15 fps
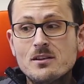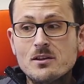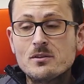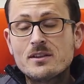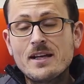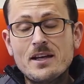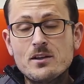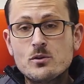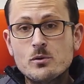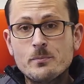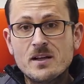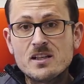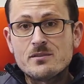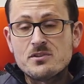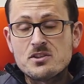you know, take too
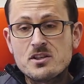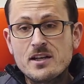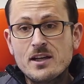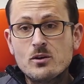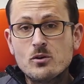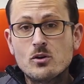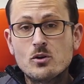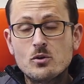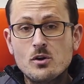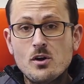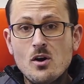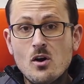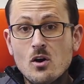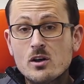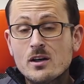much of a shake or a good
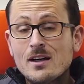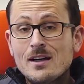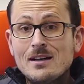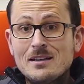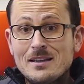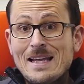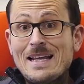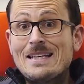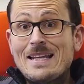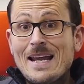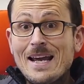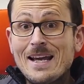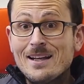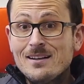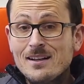knock, they're
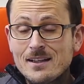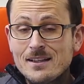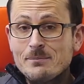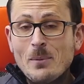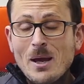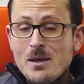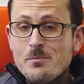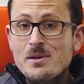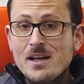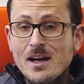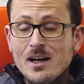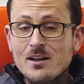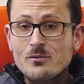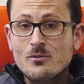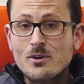dead and maybe
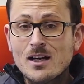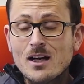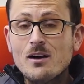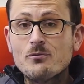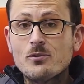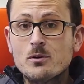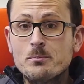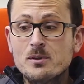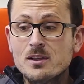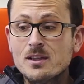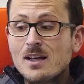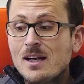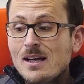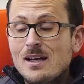unrecoverable.